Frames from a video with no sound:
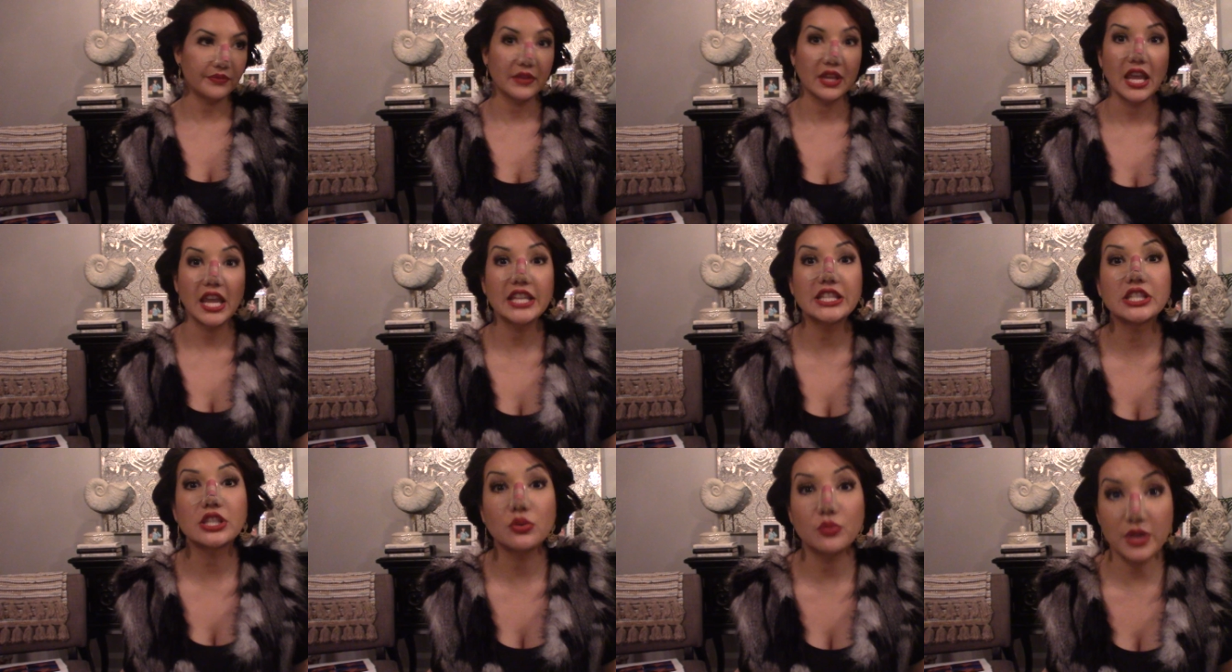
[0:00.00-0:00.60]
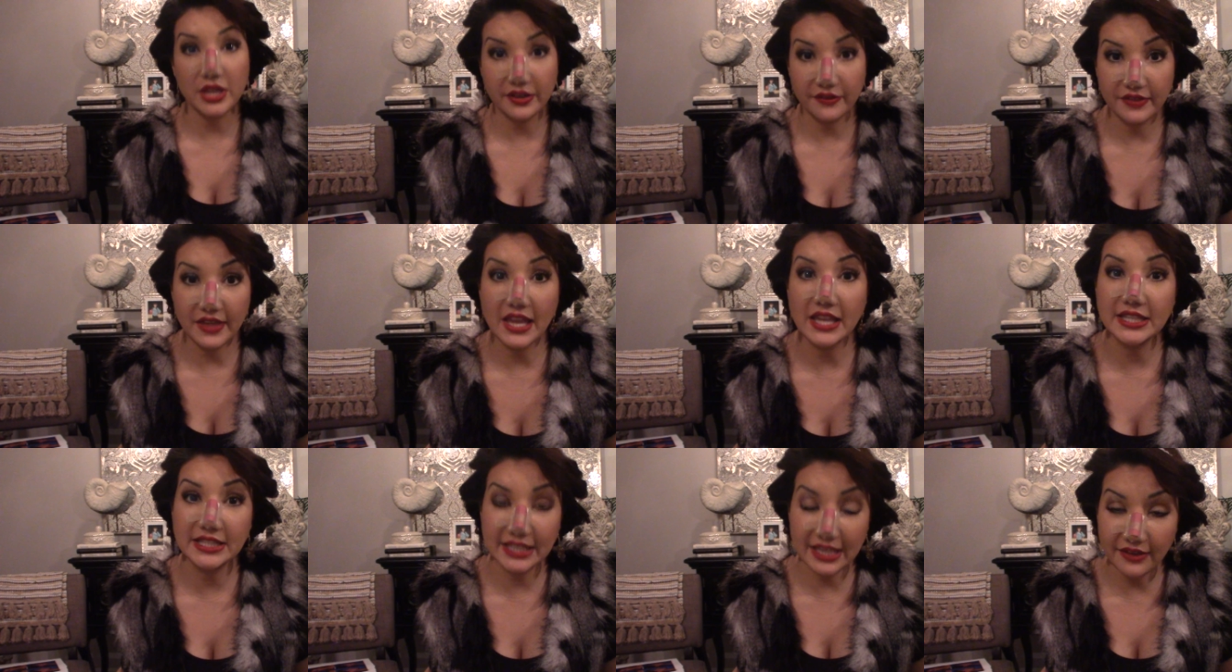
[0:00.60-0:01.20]
it's the week of
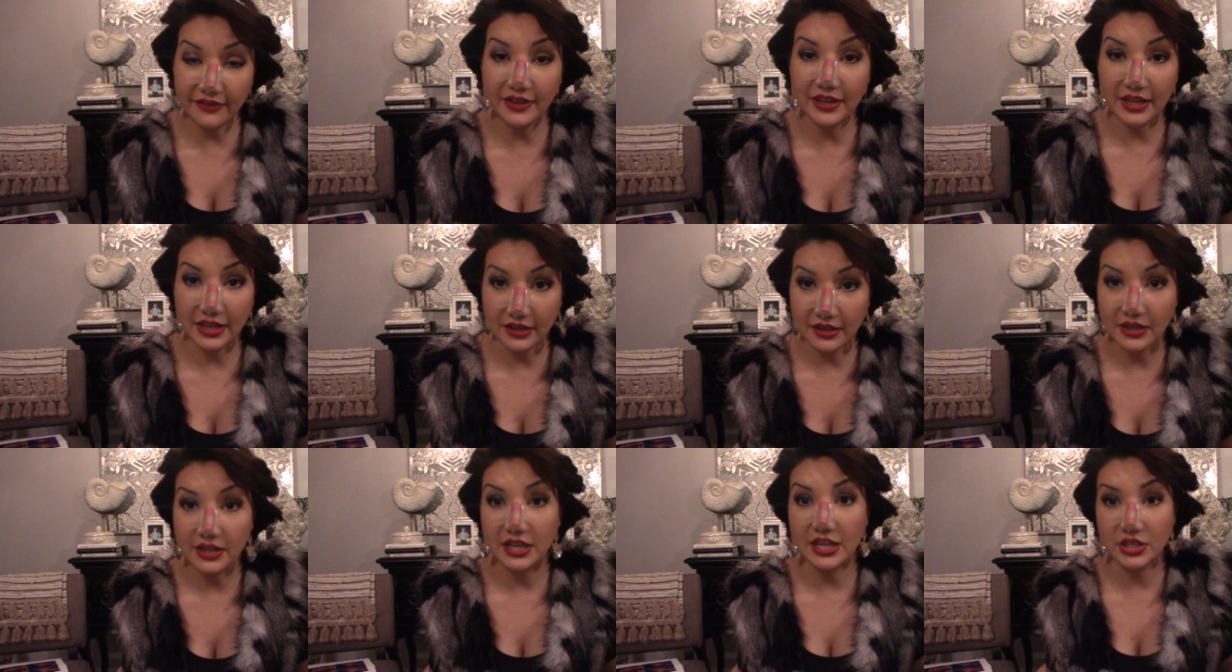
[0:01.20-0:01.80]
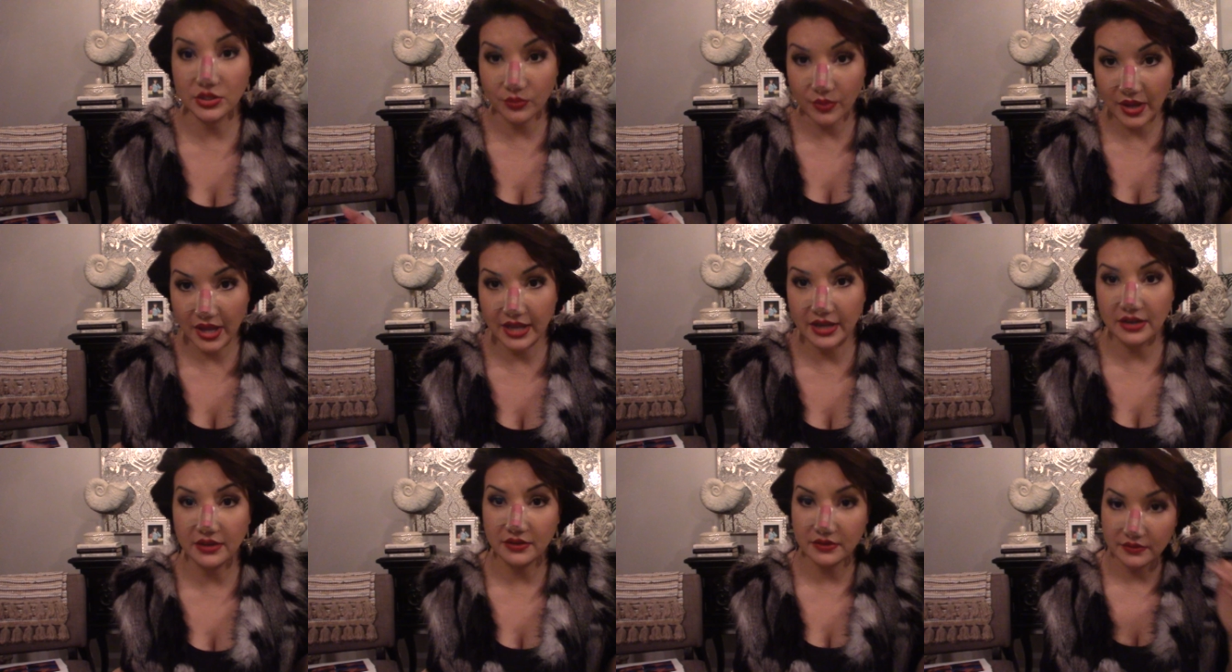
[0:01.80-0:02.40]
Thanksgiving is
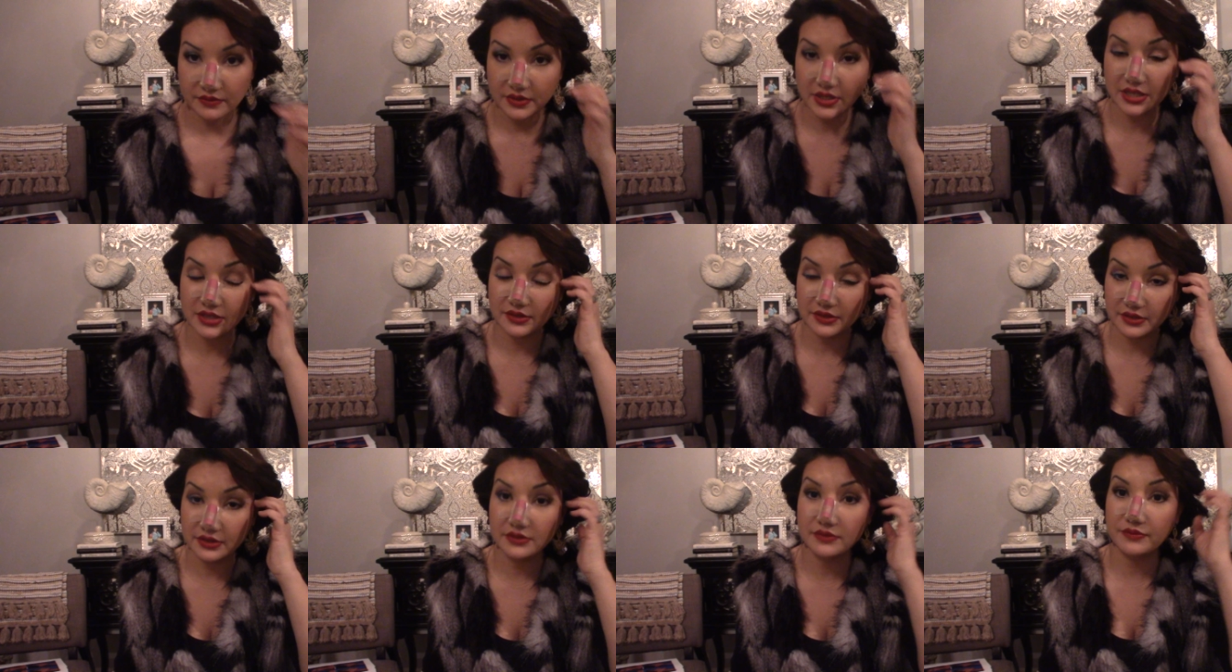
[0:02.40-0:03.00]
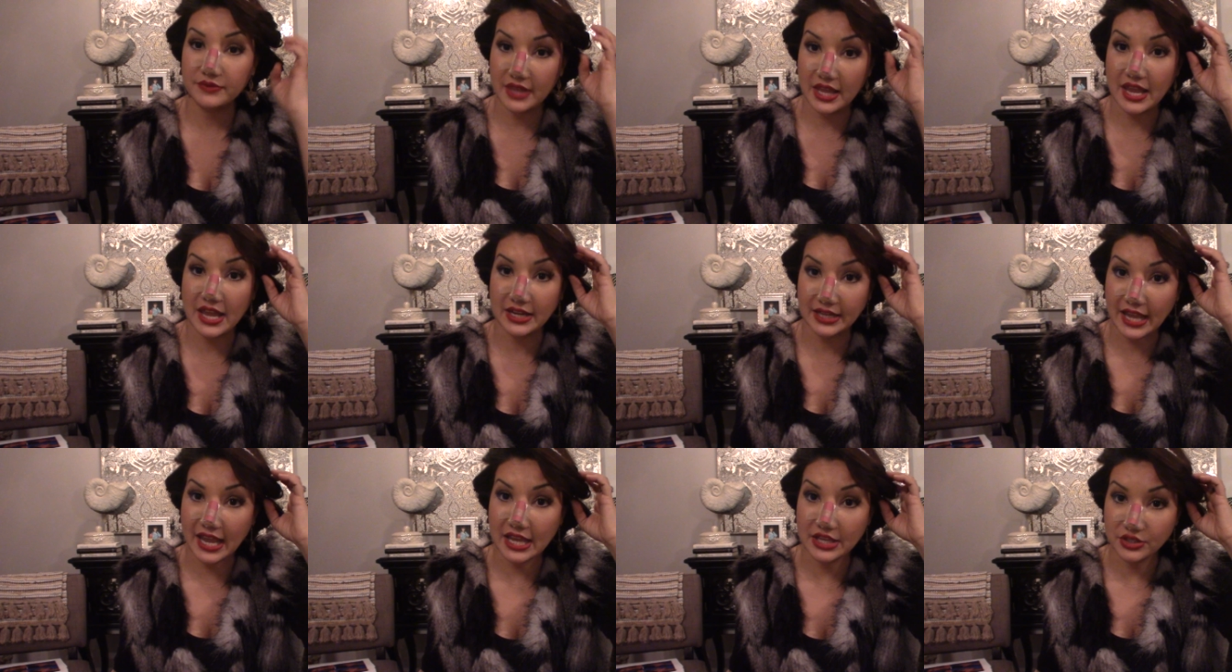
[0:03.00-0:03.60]
when they
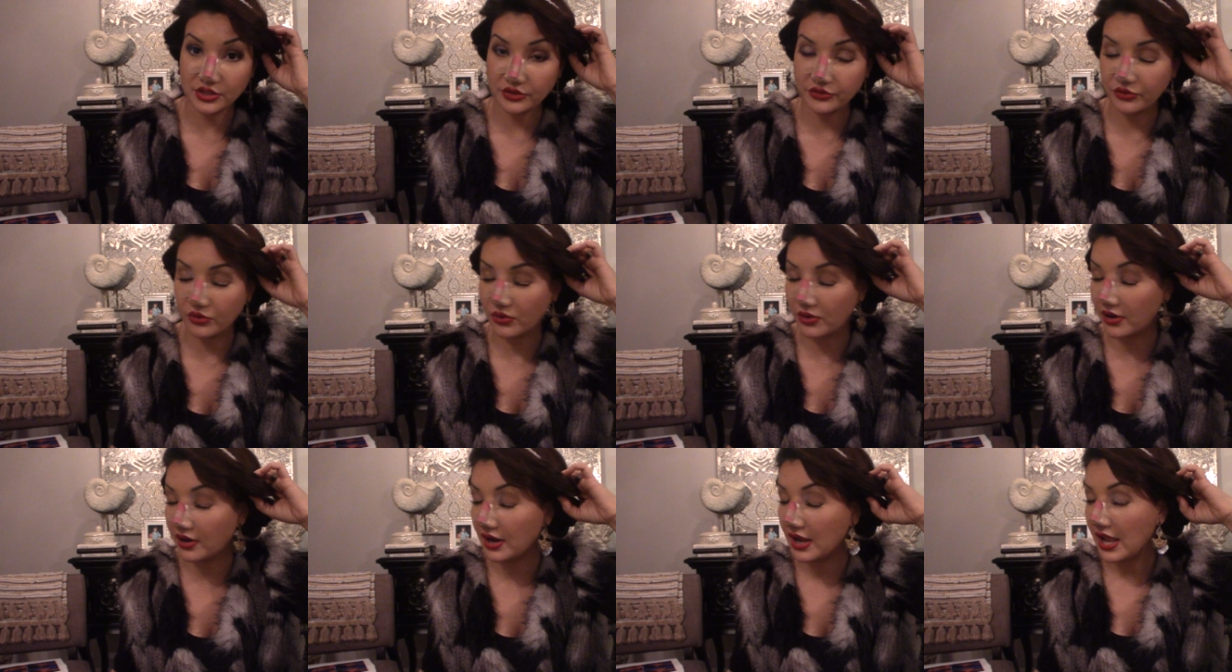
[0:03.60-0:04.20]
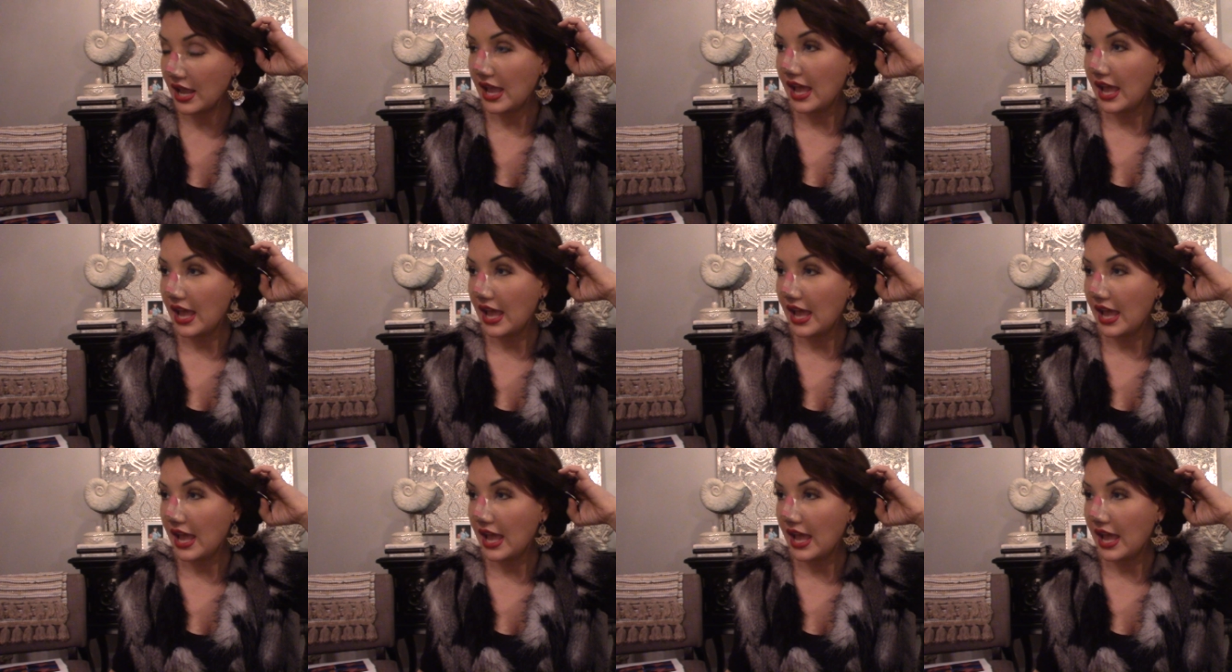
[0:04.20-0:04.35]
had canceled for.